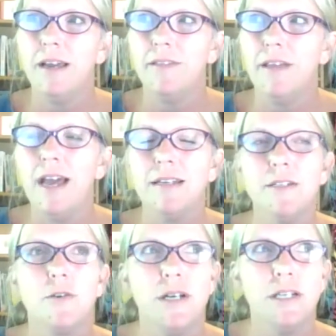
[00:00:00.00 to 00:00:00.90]
They ask
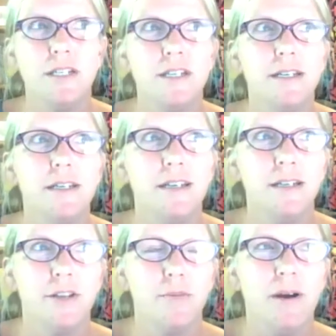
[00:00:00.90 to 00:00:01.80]
the question,
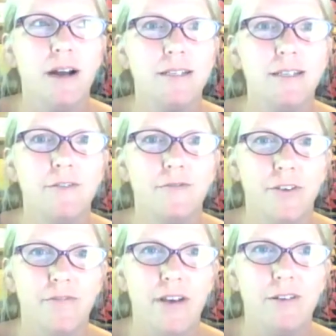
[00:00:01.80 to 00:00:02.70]
they're positive for
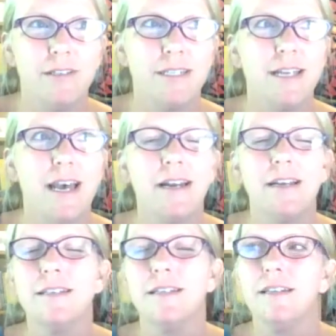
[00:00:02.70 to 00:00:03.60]
veteran
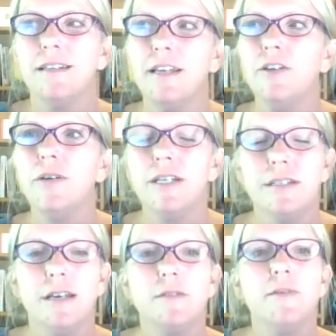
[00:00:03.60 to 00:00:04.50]
status, they do an
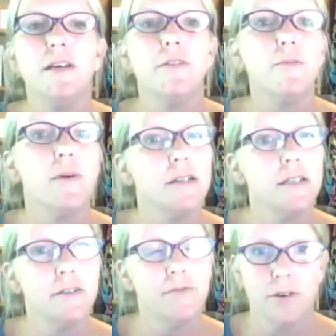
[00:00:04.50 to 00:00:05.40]
assessment and they're
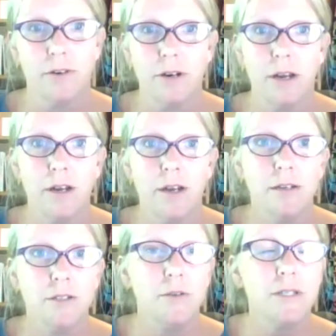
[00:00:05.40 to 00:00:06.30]
positive for
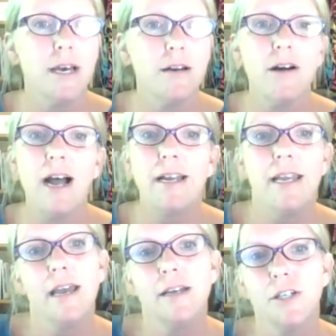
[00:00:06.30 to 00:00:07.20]
suicidal
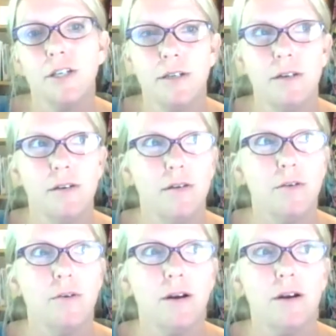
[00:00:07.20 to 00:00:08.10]
ideation
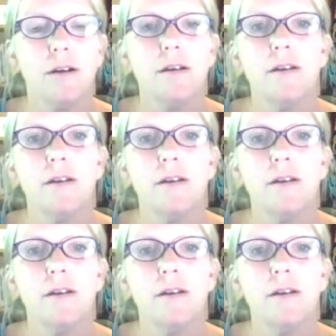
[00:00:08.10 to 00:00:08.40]
or